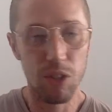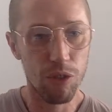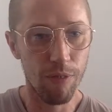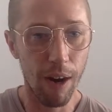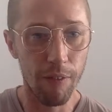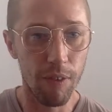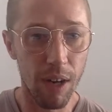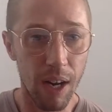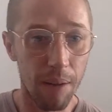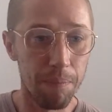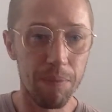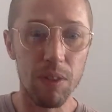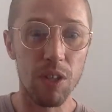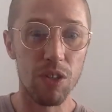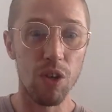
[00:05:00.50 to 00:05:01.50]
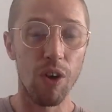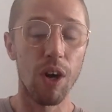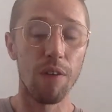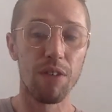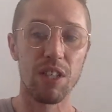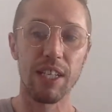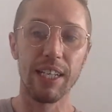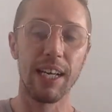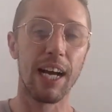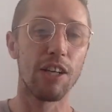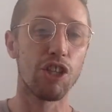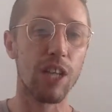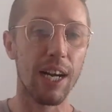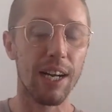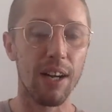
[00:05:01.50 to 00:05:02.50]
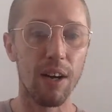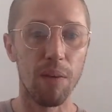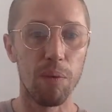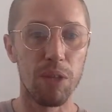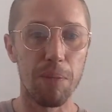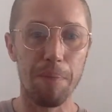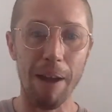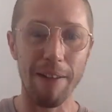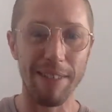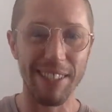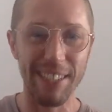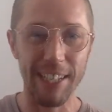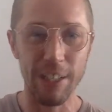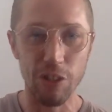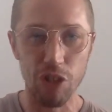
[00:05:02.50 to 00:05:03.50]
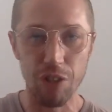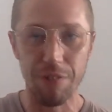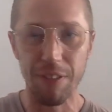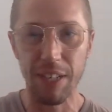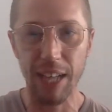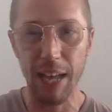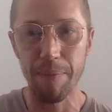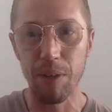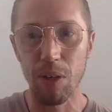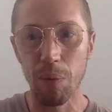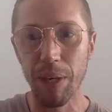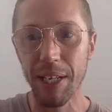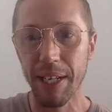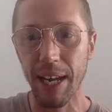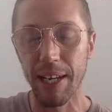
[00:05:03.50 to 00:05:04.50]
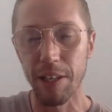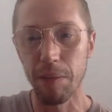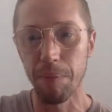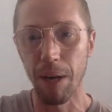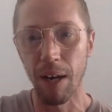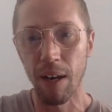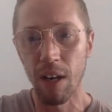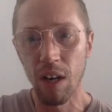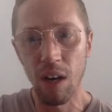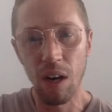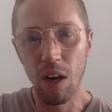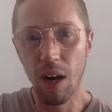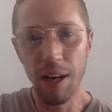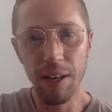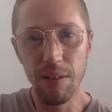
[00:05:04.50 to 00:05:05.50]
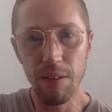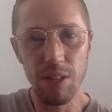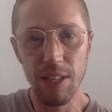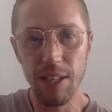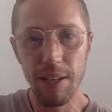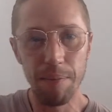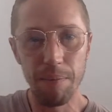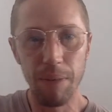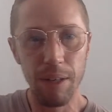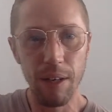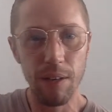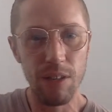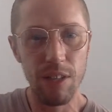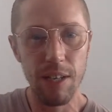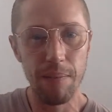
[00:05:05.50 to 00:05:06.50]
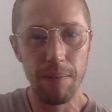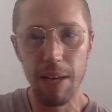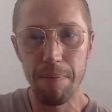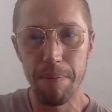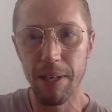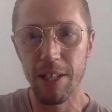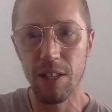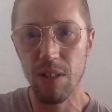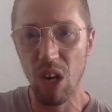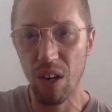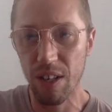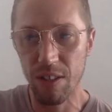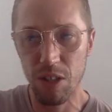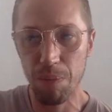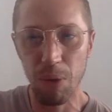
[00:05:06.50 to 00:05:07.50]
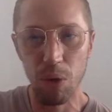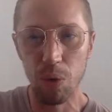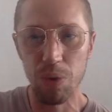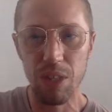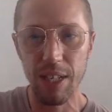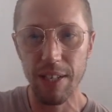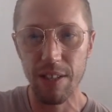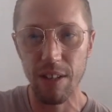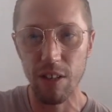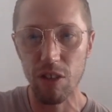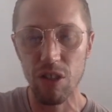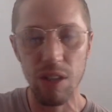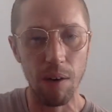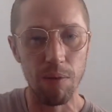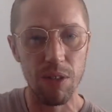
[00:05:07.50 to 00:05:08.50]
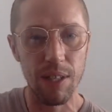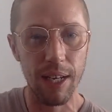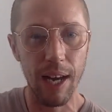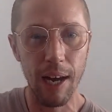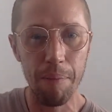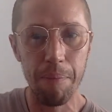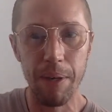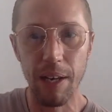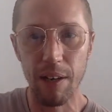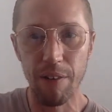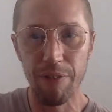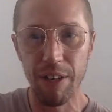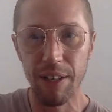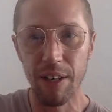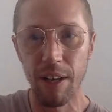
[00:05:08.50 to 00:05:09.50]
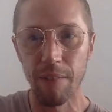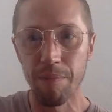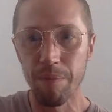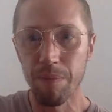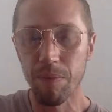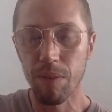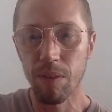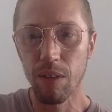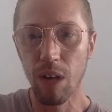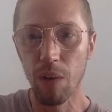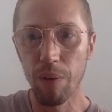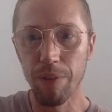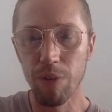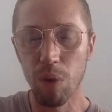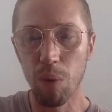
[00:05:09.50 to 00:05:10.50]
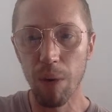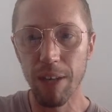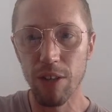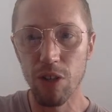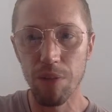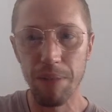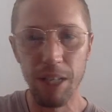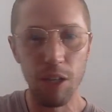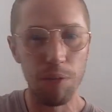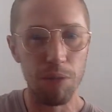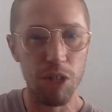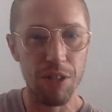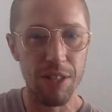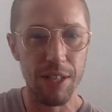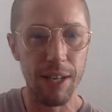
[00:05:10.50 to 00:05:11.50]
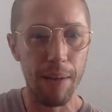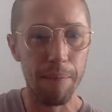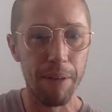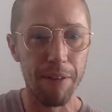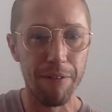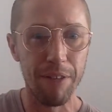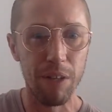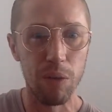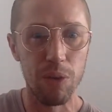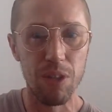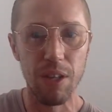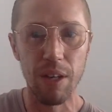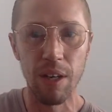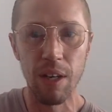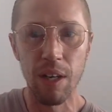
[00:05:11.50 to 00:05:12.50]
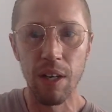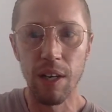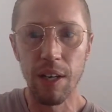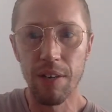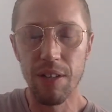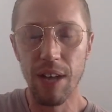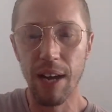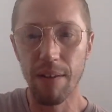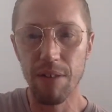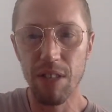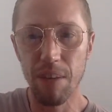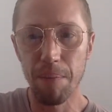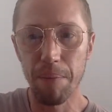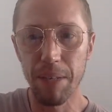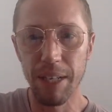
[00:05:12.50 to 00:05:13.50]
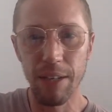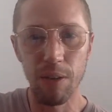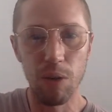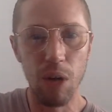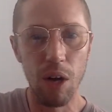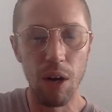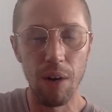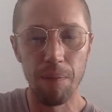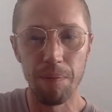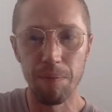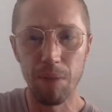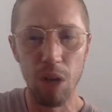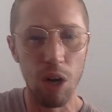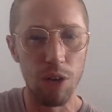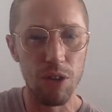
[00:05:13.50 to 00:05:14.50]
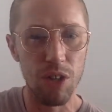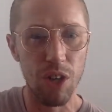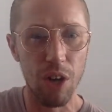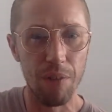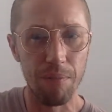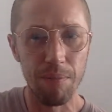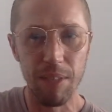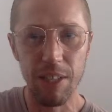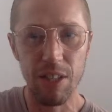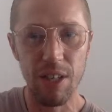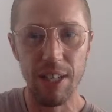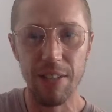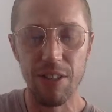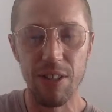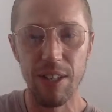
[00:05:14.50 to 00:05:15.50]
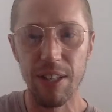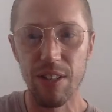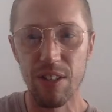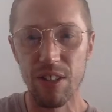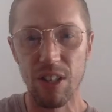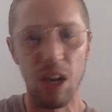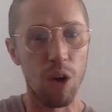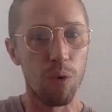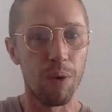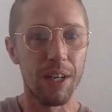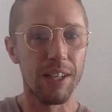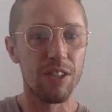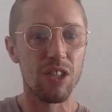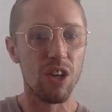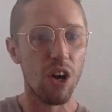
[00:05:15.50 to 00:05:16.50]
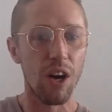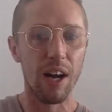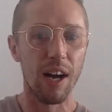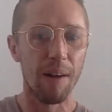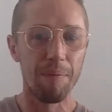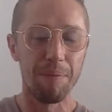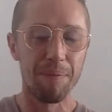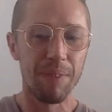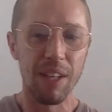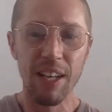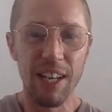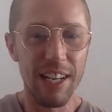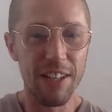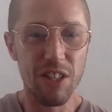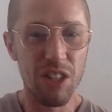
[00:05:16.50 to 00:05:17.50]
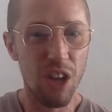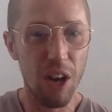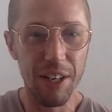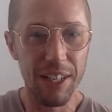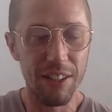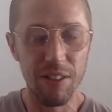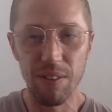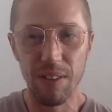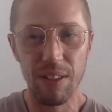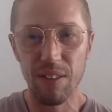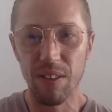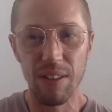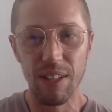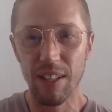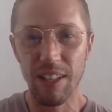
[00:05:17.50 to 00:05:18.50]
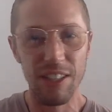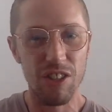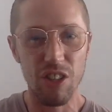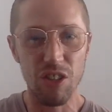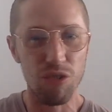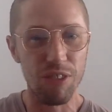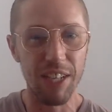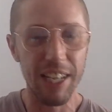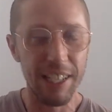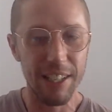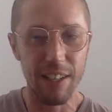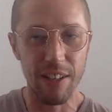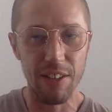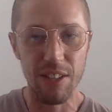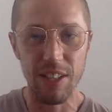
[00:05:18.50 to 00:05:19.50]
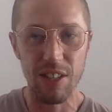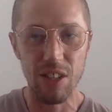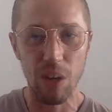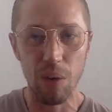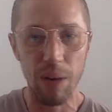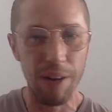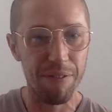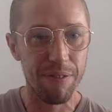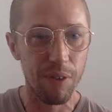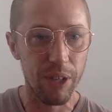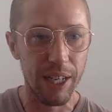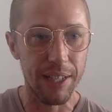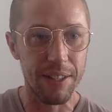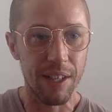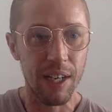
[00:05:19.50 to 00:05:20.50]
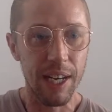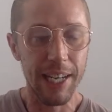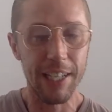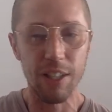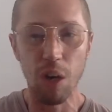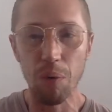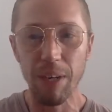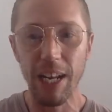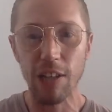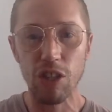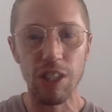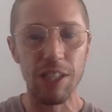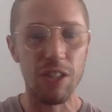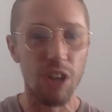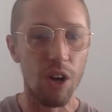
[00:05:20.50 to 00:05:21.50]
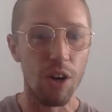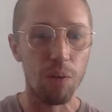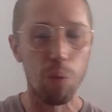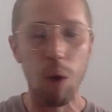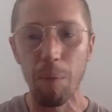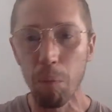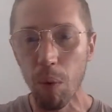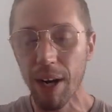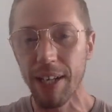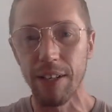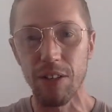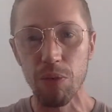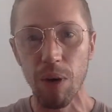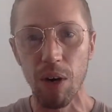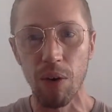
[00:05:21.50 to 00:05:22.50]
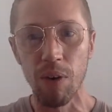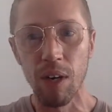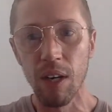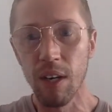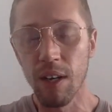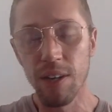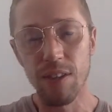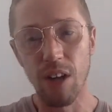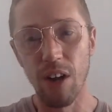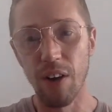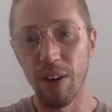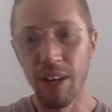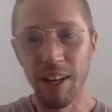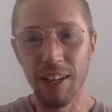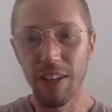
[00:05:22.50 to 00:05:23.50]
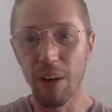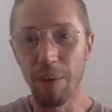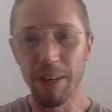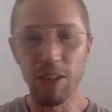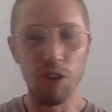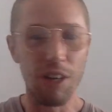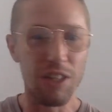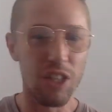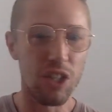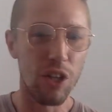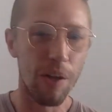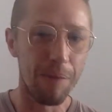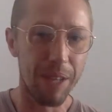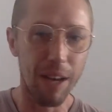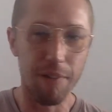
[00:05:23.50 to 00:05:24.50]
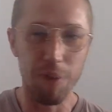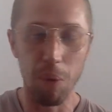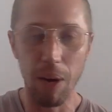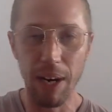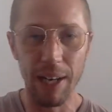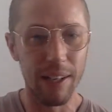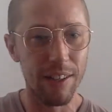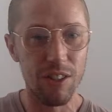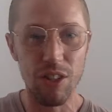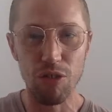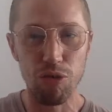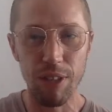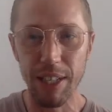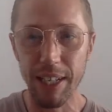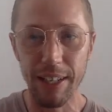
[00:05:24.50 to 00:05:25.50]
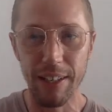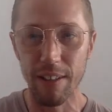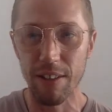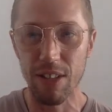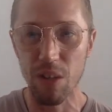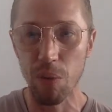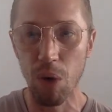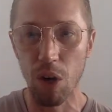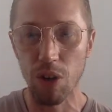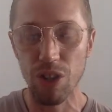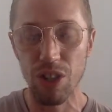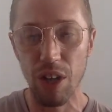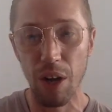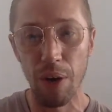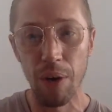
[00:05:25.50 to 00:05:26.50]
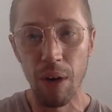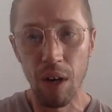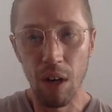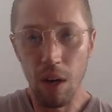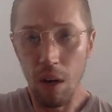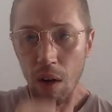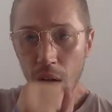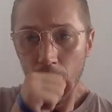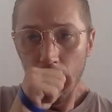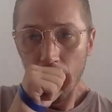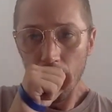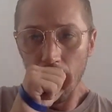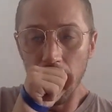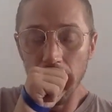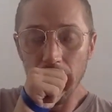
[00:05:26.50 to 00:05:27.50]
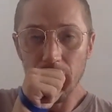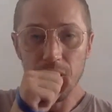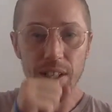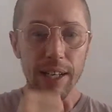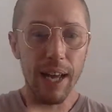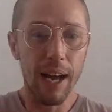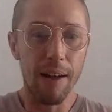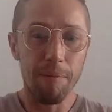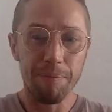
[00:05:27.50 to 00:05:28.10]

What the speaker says: Xhaka was apparently injured for the game at the weekend, but I don't see him keeping his starting spot all season. I just don't see it happening. I think that, you know, we've got way too many options in that midfield to have somebody who can't turn. He's slow. He's tight. His turning is just ridiculous. He's so left-footed. He can only actually turn one way as well. So, you know, when he tries to turn the other way, it's just ridiculous to watch. So, we